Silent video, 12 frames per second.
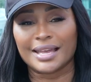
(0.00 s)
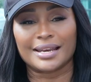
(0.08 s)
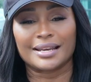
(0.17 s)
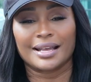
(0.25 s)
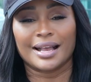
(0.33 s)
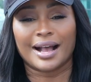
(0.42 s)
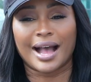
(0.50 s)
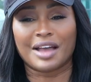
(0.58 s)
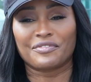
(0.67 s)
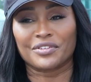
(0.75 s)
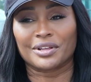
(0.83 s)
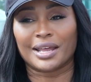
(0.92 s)
And
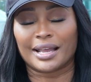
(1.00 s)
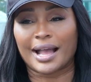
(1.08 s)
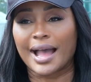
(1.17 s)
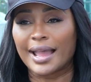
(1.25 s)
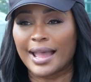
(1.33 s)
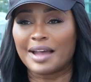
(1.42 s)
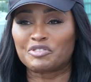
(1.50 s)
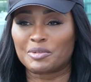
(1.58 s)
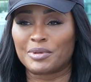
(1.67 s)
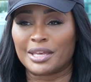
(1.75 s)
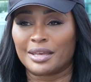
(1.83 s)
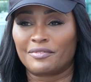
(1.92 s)
I feel like I have
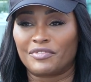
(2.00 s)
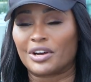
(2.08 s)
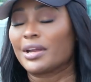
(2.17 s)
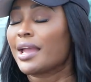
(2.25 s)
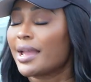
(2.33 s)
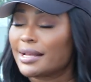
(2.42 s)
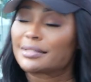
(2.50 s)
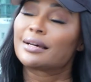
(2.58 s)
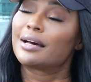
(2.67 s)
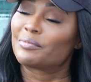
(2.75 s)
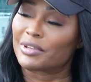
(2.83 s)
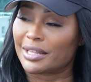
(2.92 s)
to be very
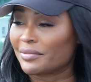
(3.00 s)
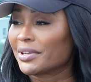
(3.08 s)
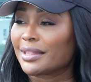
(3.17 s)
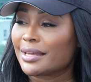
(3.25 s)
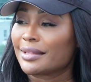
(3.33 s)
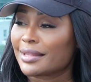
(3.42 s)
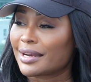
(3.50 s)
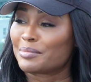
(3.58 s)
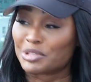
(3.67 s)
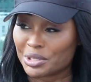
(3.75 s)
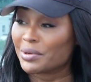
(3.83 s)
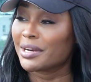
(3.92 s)
hands-on with everything that
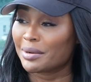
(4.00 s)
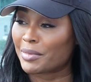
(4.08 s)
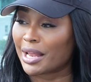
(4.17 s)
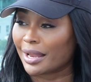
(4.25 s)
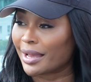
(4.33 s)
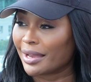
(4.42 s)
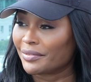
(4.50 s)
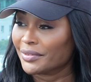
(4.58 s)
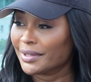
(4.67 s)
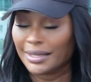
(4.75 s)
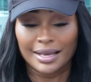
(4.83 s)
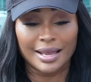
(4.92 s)
I'm doing in my life.
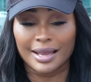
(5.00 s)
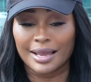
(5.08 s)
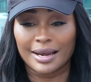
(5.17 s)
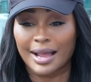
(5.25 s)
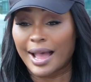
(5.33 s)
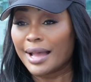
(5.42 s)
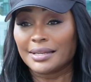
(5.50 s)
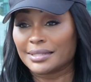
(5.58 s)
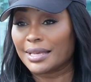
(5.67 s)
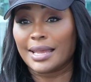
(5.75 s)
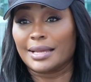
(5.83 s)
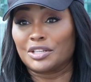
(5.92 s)
And I
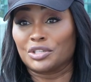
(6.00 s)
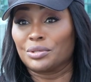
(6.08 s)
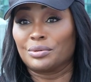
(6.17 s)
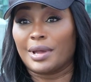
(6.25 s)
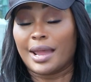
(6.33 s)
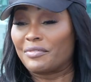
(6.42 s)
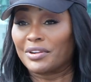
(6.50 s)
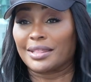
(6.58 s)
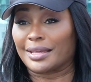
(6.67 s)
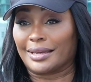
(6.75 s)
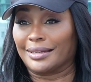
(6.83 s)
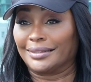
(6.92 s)
just can't do
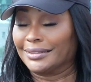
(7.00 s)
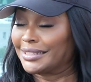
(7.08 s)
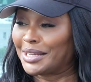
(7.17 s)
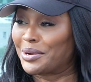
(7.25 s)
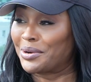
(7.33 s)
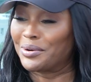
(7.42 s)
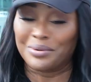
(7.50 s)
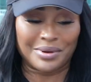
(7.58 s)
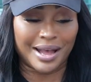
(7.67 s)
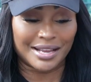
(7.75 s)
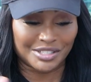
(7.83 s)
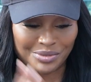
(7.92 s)
everything. So
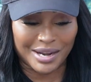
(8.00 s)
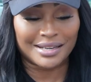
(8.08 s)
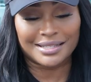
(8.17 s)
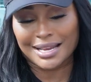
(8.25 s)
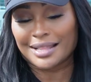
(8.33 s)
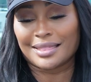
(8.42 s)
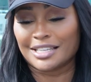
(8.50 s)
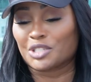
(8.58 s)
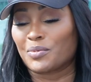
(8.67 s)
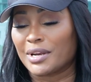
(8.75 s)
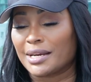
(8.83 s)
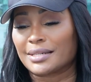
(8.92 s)
I try to take
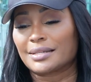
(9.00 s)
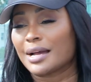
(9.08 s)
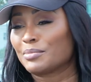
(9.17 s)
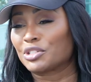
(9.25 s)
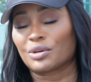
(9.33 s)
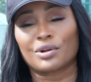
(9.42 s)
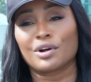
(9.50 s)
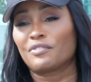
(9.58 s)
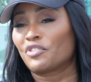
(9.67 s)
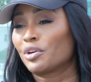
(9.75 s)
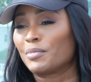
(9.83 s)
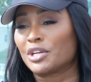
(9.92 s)
things one at a time. So
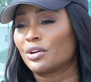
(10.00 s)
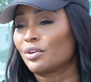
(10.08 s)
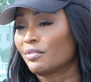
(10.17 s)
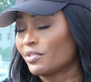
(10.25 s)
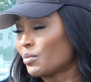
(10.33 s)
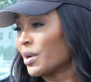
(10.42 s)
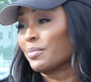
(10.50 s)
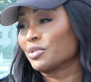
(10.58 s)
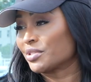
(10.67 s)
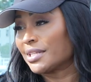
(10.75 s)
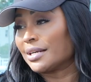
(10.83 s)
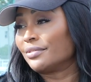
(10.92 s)
go for it, but don't overwhelm
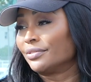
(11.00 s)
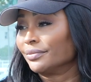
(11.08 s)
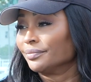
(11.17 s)
yourself.